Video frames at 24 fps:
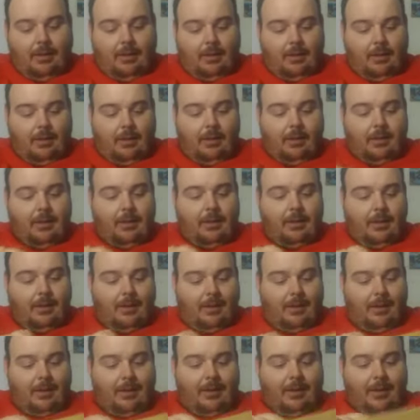
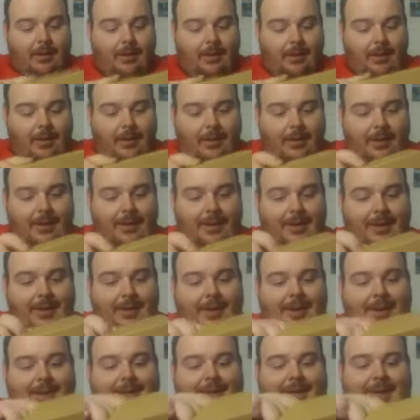
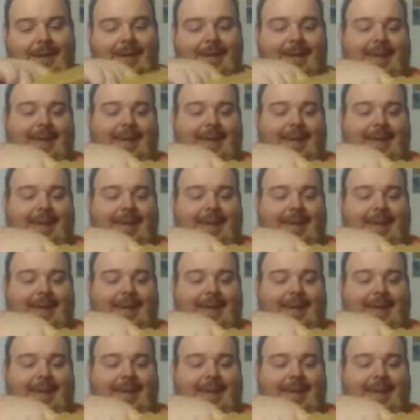Nobody speaks.